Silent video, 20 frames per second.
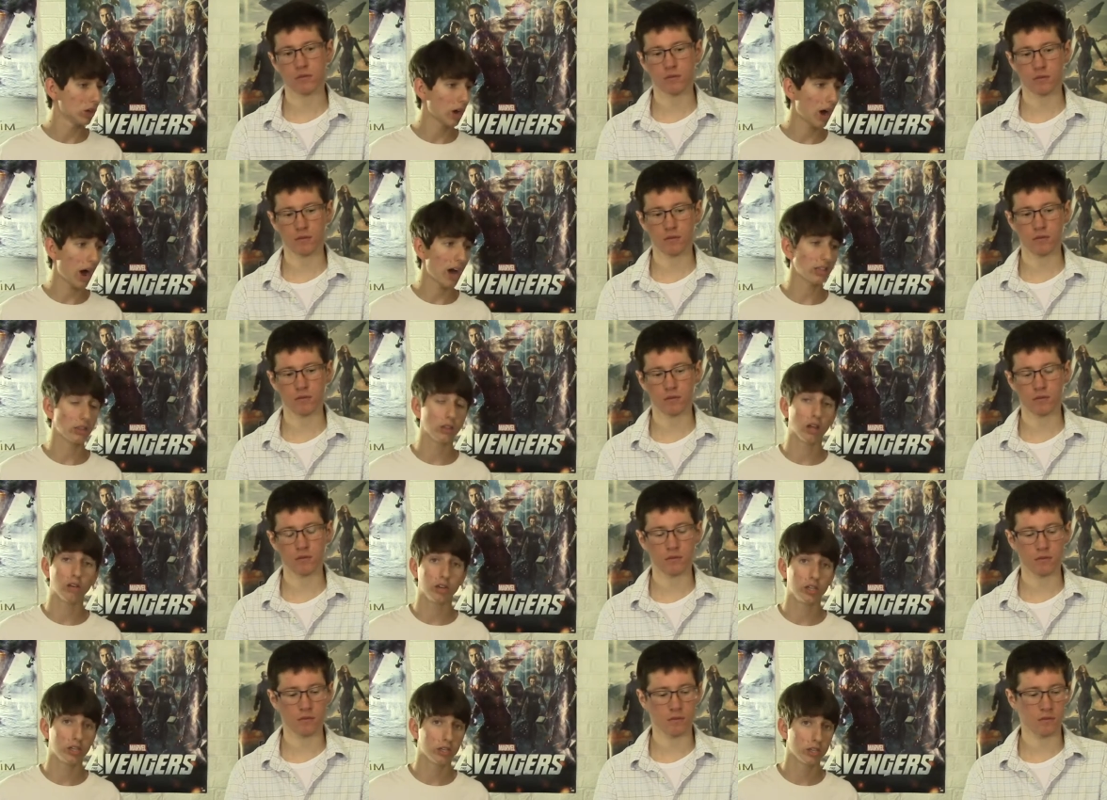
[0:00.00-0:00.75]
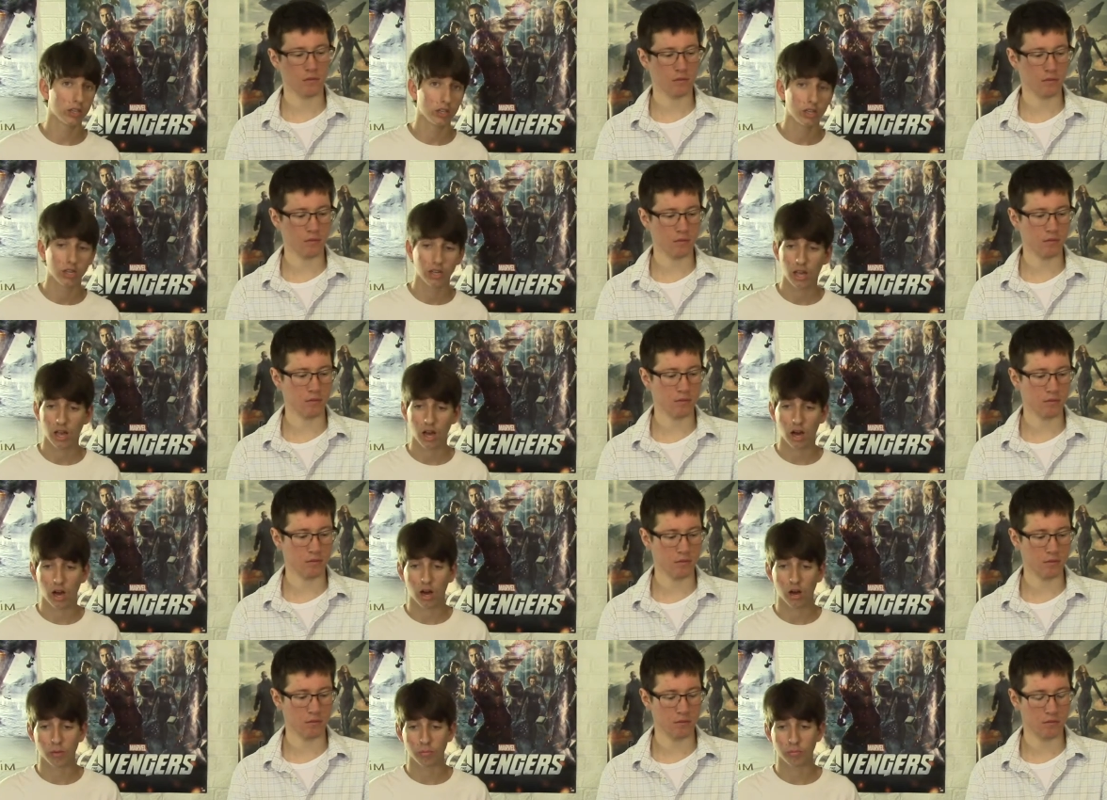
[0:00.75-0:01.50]
Speaker 1: I love it.
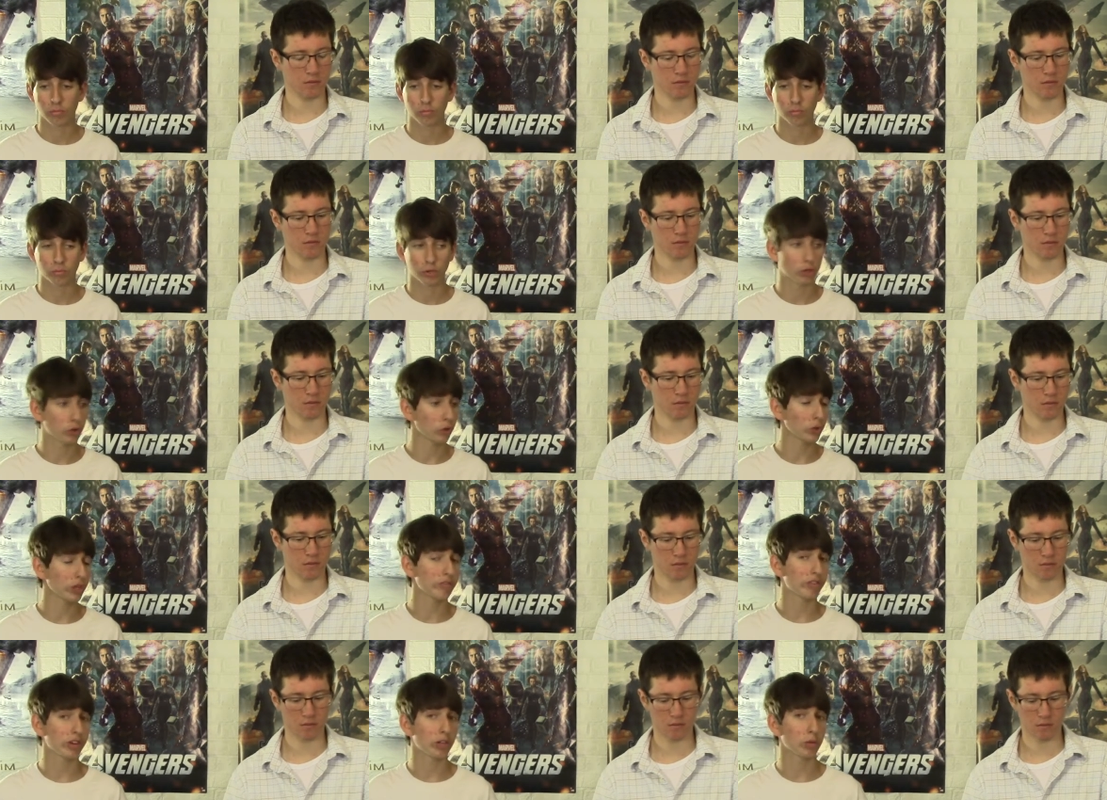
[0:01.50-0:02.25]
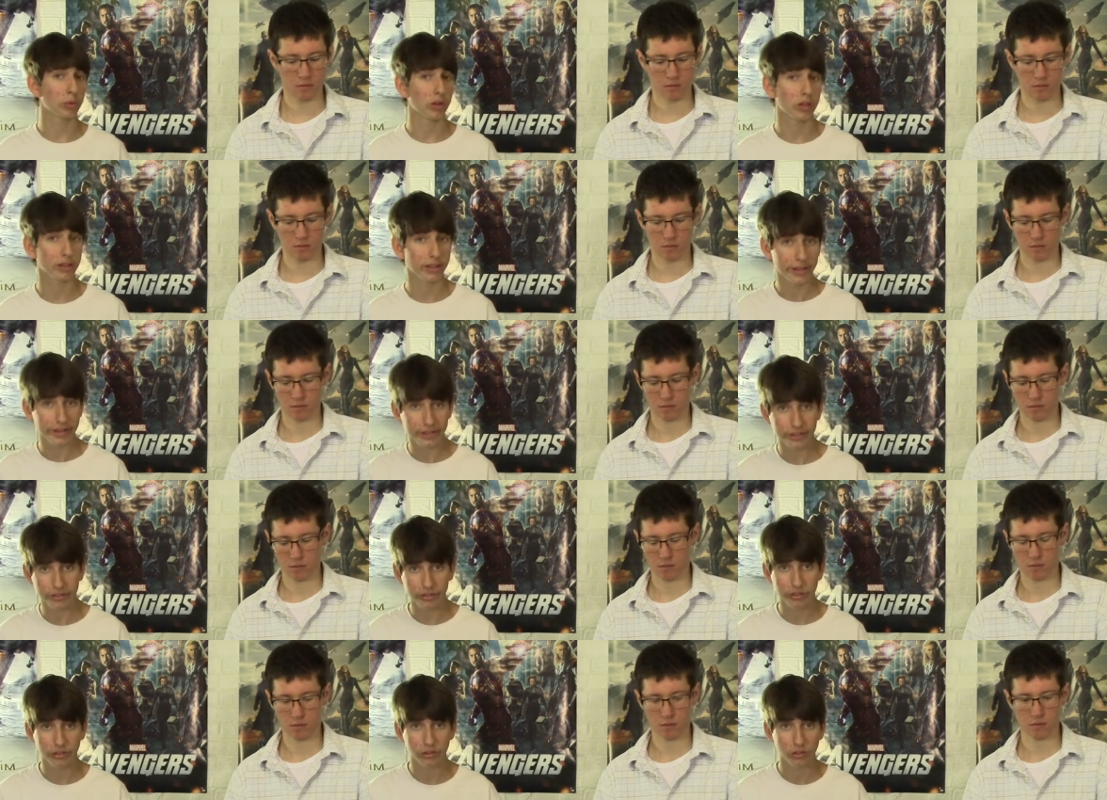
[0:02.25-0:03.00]
Um, but it's only available on
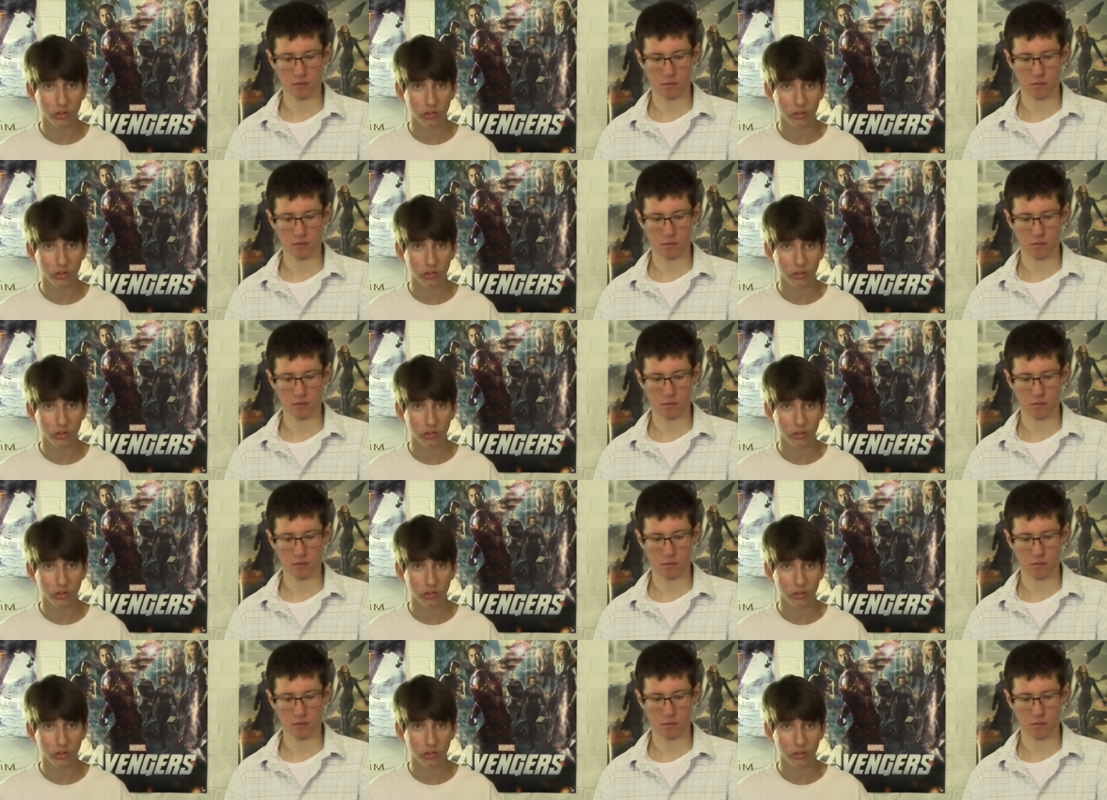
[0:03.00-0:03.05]
Linux,